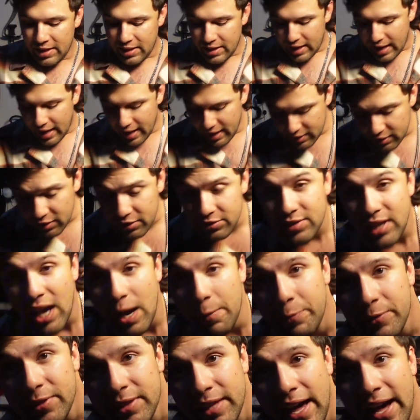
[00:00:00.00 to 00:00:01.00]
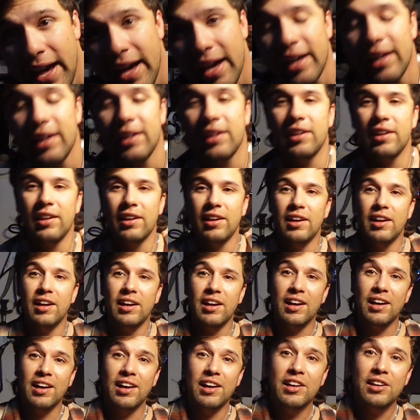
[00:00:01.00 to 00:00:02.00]
And on top of that,
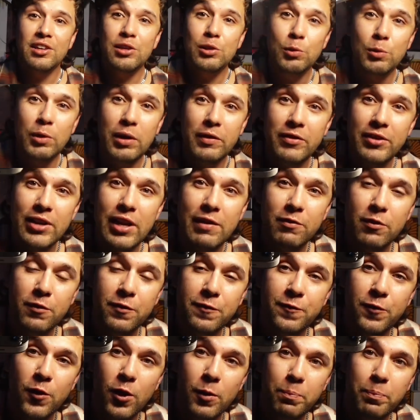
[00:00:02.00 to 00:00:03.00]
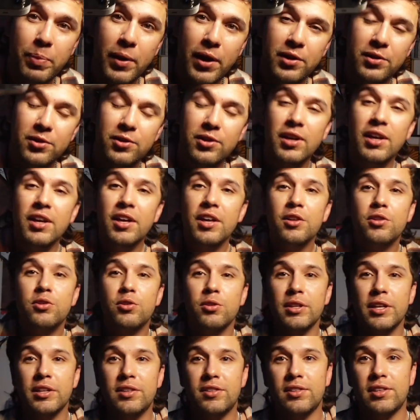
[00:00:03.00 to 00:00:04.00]
you even have a foot pedal. So
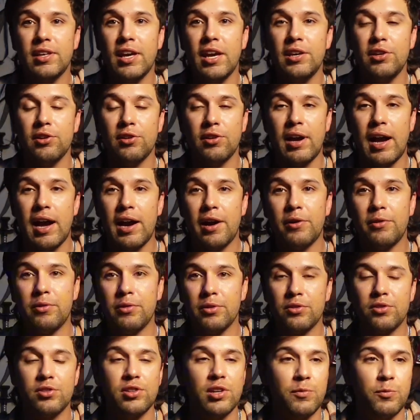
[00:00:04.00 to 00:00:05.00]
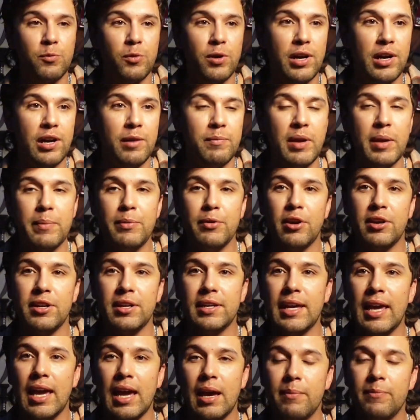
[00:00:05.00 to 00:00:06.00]
let's say you're out somewhere, maybe you're at a
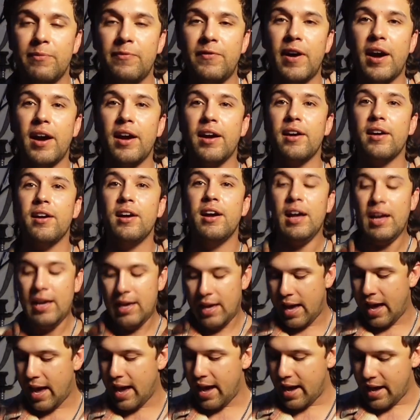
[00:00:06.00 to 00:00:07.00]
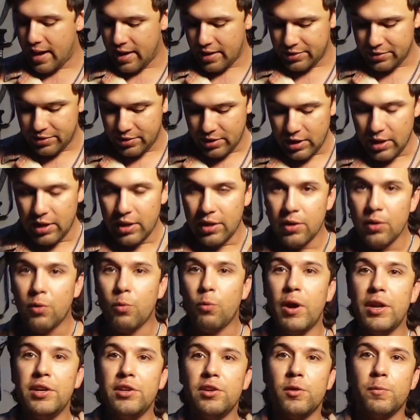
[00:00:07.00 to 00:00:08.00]
campfire, and
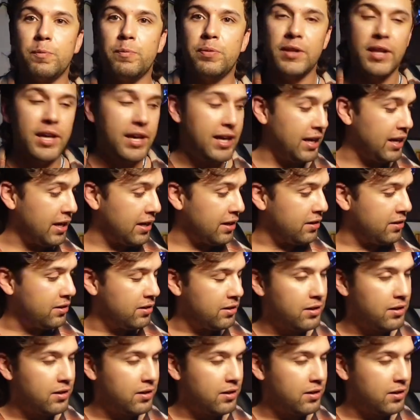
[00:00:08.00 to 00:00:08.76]
when you're playing,